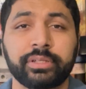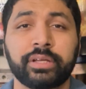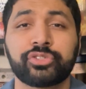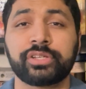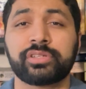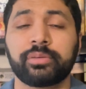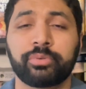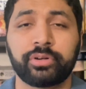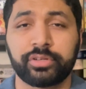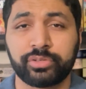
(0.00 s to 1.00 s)
Now J.C.M.
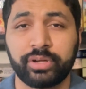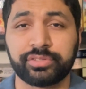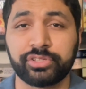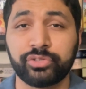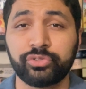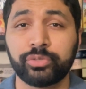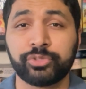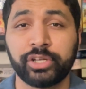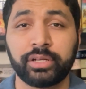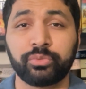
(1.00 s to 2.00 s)
Byrne also has a YouTube
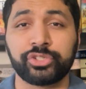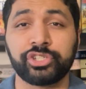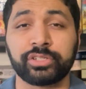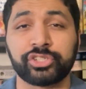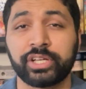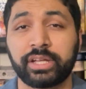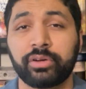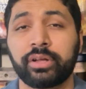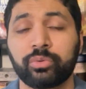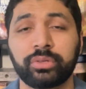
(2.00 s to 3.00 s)
channel which you can check out,
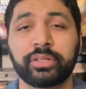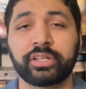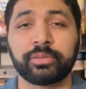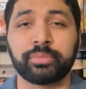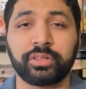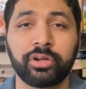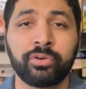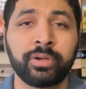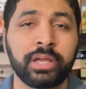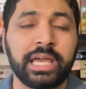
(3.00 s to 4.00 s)
I will link it below.